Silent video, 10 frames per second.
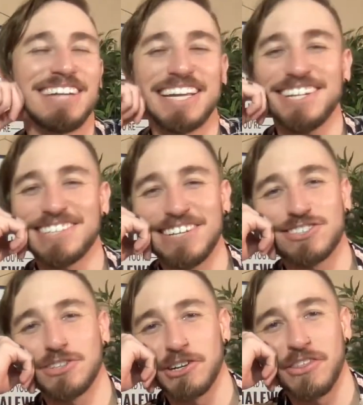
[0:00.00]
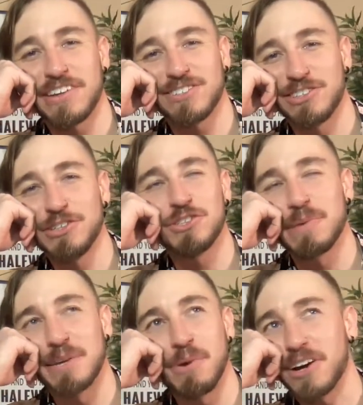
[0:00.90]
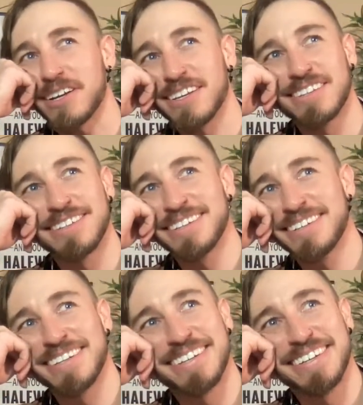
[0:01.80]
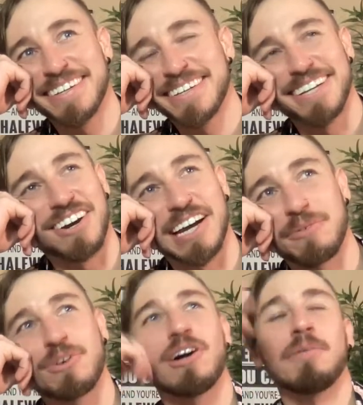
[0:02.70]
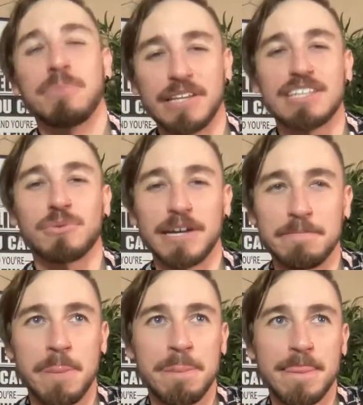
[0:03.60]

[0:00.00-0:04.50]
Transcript: I can't say certain things on YouTube anymore. All right, well, I'll put it this way.